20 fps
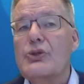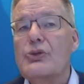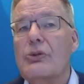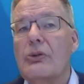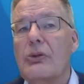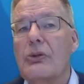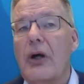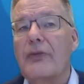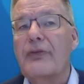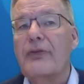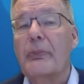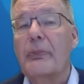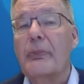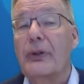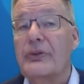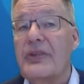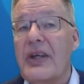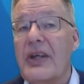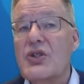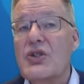to offer
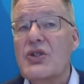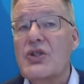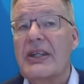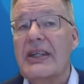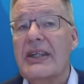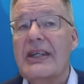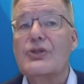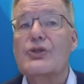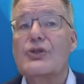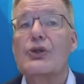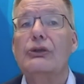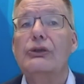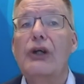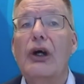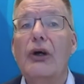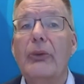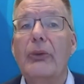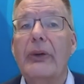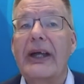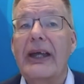protection against the
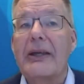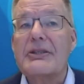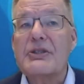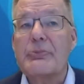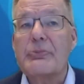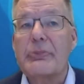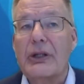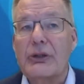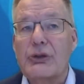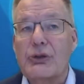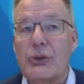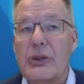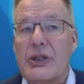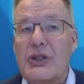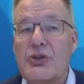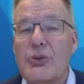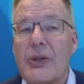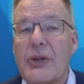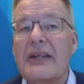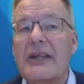lower respiratory
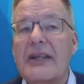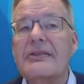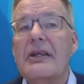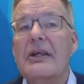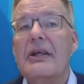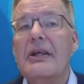tract,